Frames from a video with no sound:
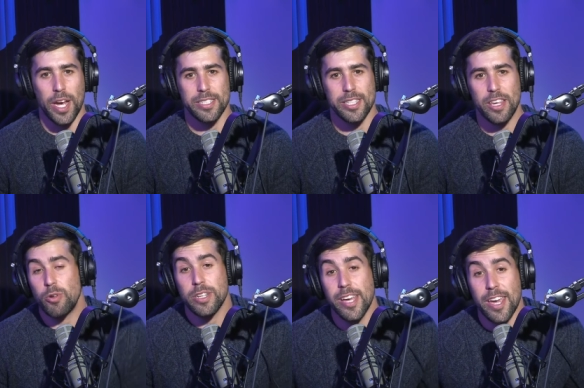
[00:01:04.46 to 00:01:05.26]
ways that
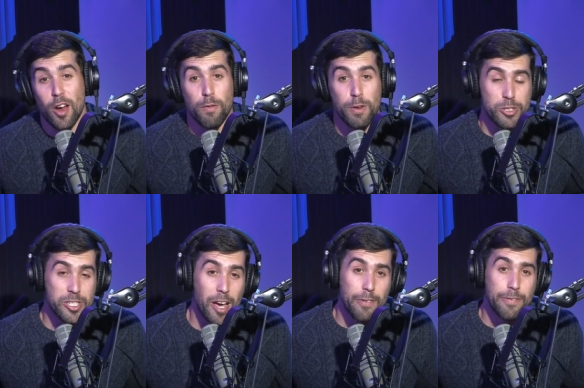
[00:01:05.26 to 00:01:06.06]
you can take care of
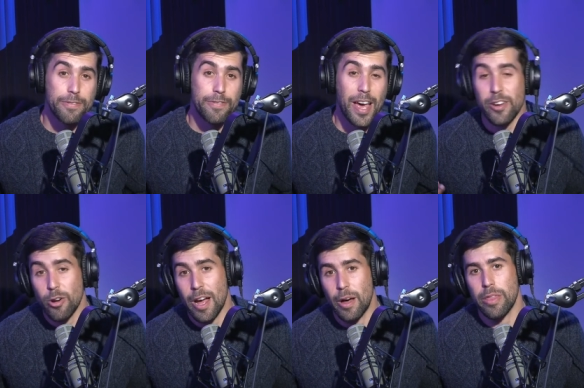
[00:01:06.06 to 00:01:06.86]
yourself and
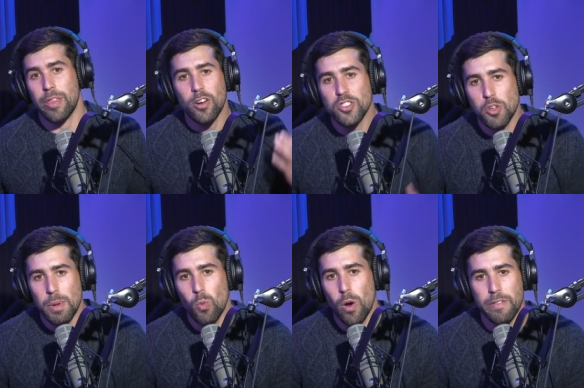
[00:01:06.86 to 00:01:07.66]
your health. It can also
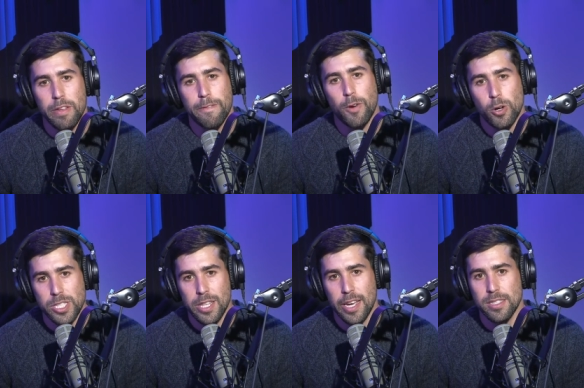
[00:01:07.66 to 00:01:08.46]
be one of the
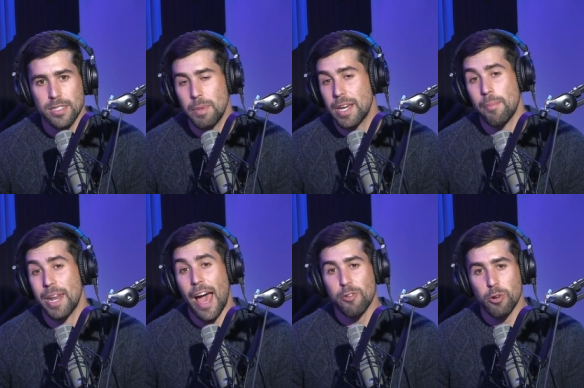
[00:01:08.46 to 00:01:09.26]
first things to become
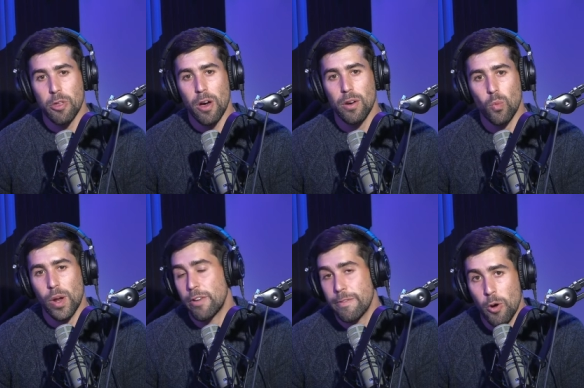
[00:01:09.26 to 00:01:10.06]
an afterthought
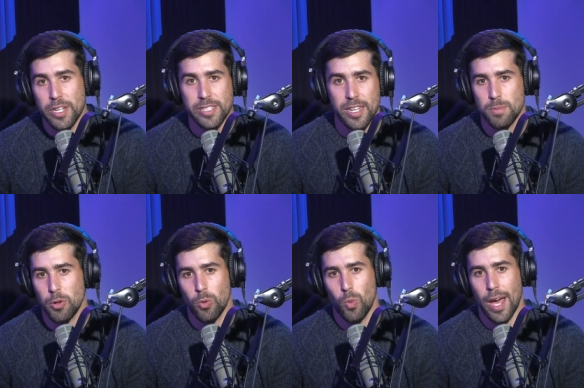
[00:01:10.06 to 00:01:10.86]
when your focus gets
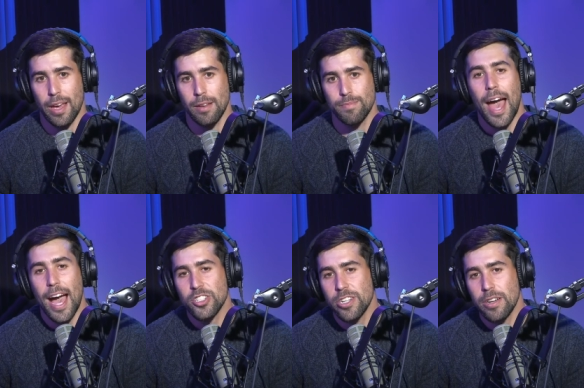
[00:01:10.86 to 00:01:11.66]
pulled away.
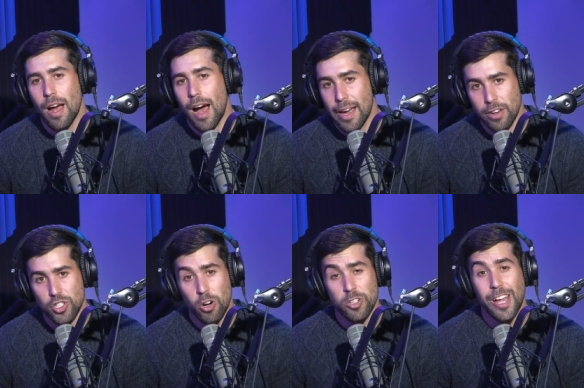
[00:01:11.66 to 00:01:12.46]
Action ion
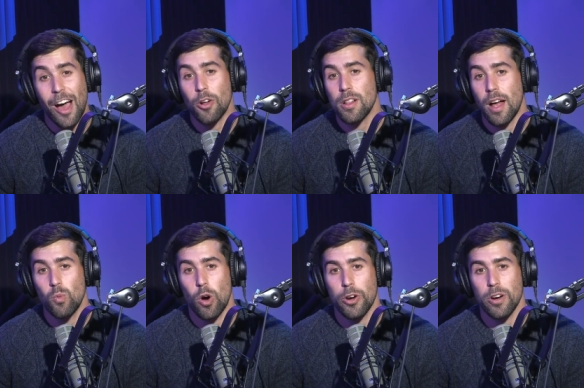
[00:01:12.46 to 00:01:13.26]
charged
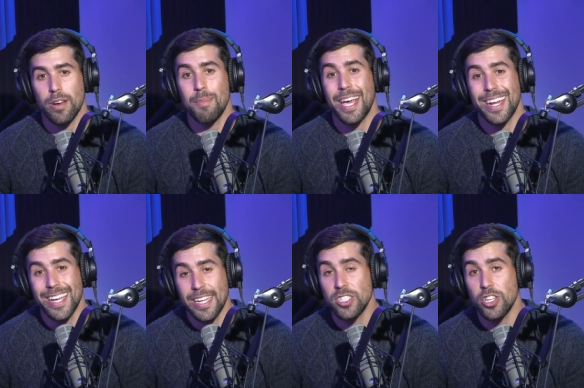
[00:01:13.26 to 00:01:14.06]
alkaline water can make it
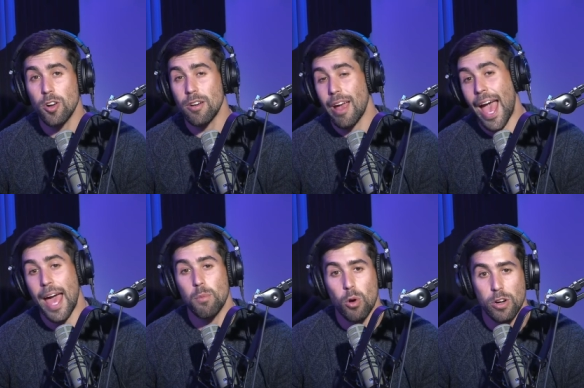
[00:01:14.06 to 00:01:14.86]
easier
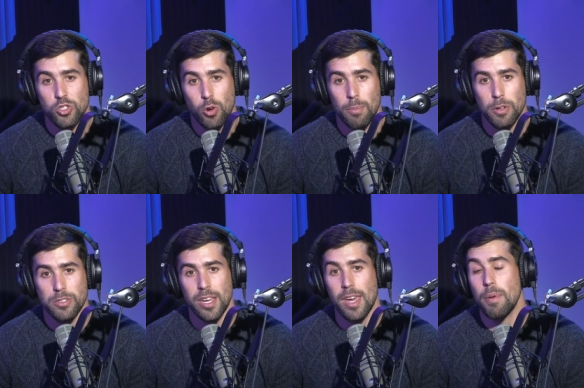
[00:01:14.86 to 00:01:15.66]
and more
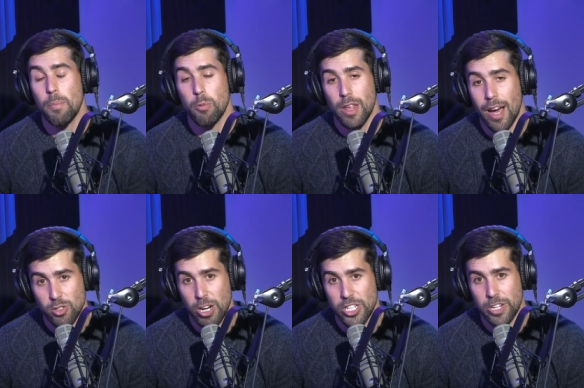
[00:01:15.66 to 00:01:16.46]
enjoyable to keep up with
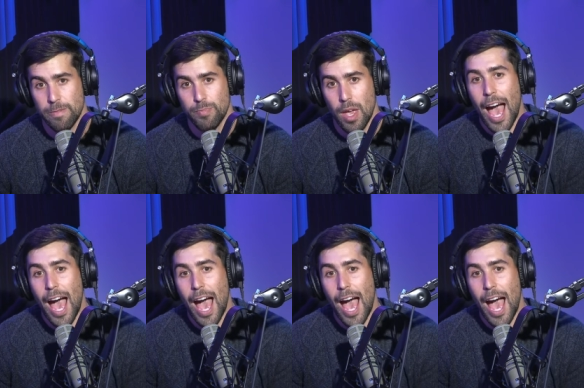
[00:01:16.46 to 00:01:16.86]
hydration.